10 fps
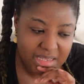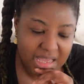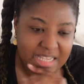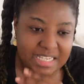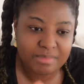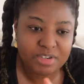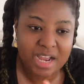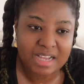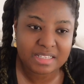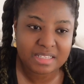Except
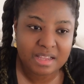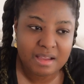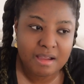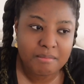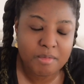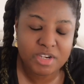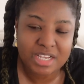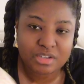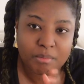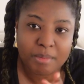maybe she has
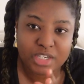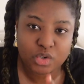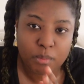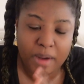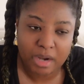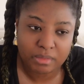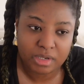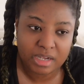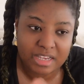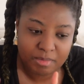some magical
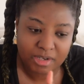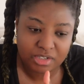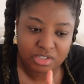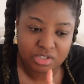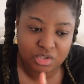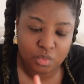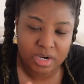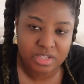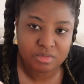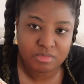power, and I just don't
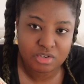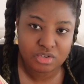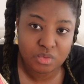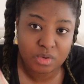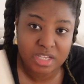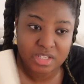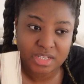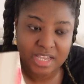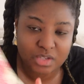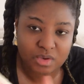want her to
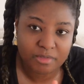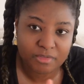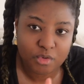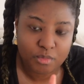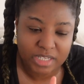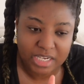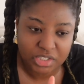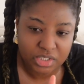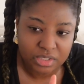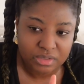get to her full
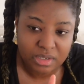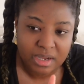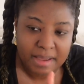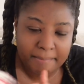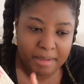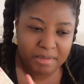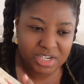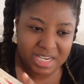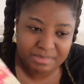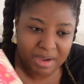potential. Maybe she
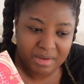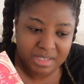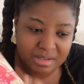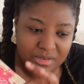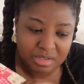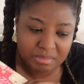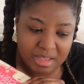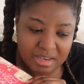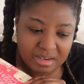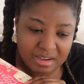has powers or
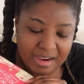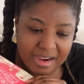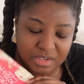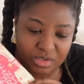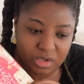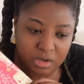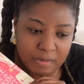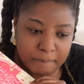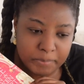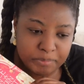something. I don't
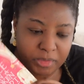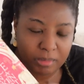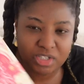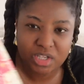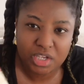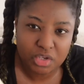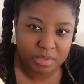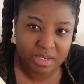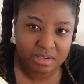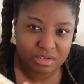know. But she's a
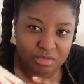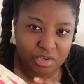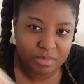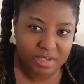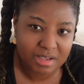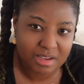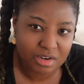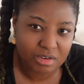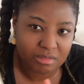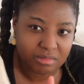human, so humans are
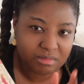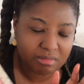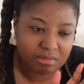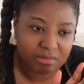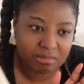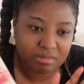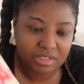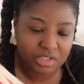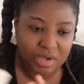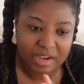not.
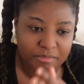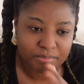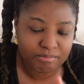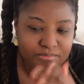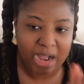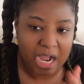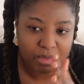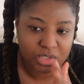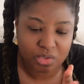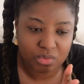They don't have
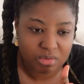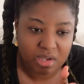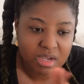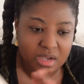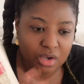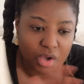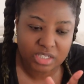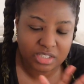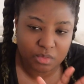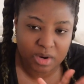powers or
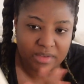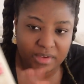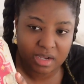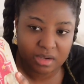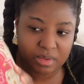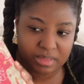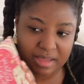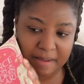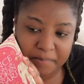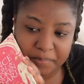curses or whatever with
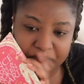them.